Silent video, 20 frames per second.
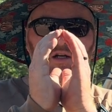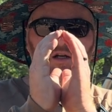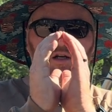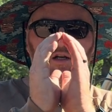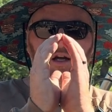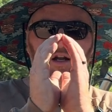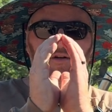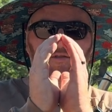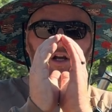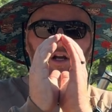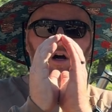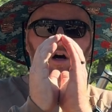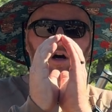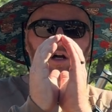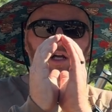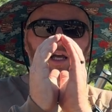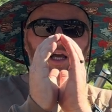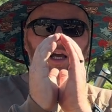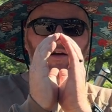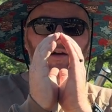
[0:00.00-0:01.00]
kind of a
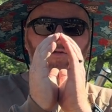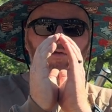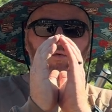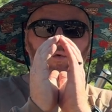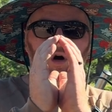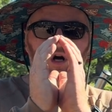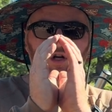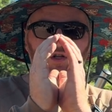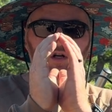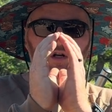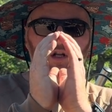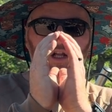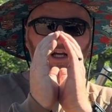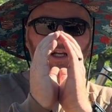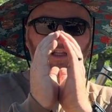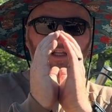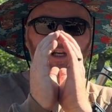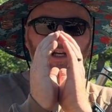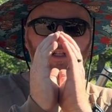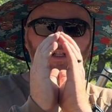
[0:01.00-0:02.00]
concaved washer
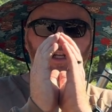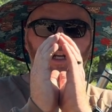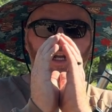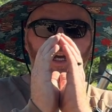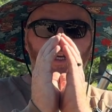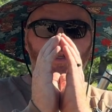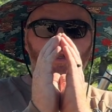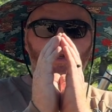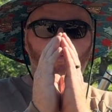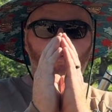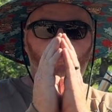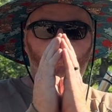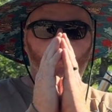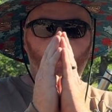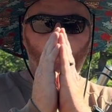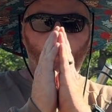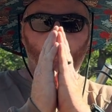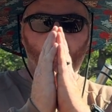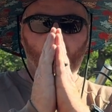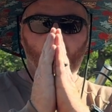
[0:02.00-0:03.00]
like this, and as you
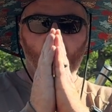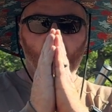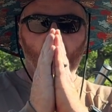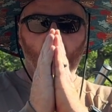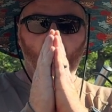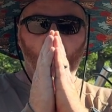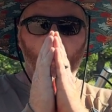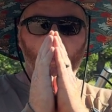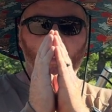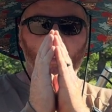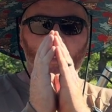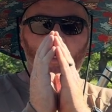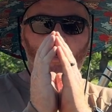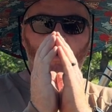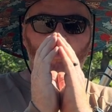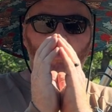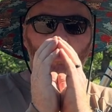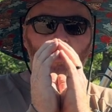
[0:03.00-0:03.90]
push, they straighten out.